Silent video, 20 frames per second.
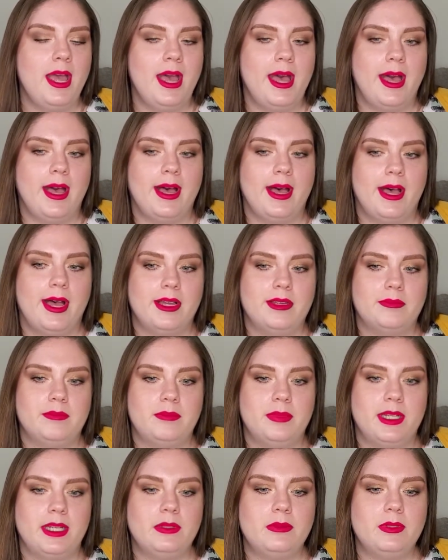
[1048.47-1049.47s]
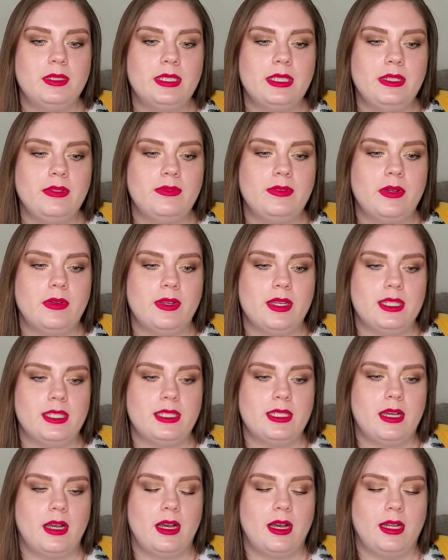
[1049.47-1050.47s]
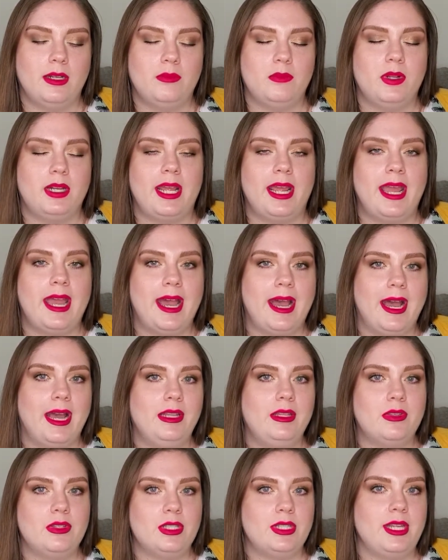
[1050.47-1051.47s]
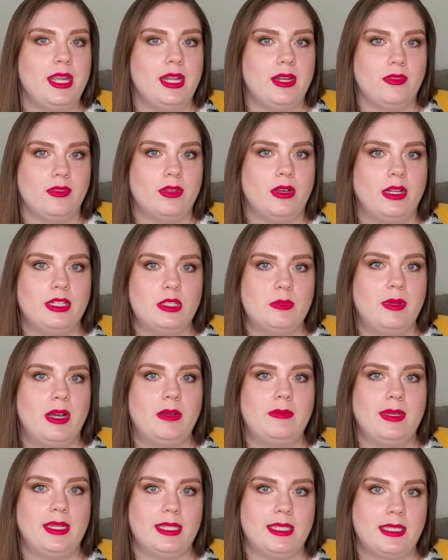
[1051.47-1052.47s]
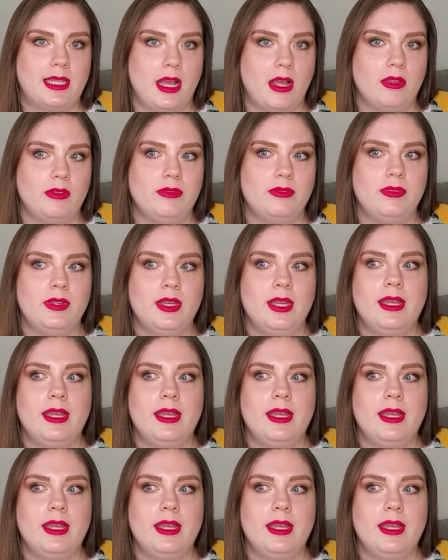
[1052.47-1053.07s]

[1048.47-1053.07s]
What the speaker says: But I really focused on when I had those negative thoughts about myself,